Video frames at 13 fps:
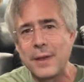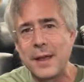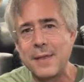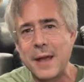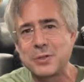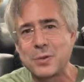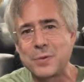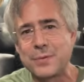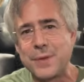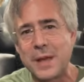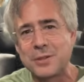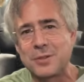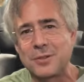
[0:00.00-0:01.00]
and that's
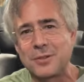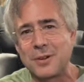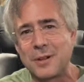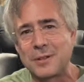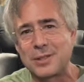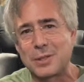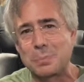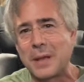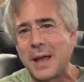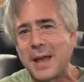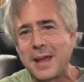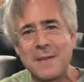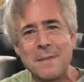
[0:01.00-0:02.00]
your
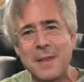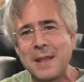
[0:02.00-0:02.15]
display.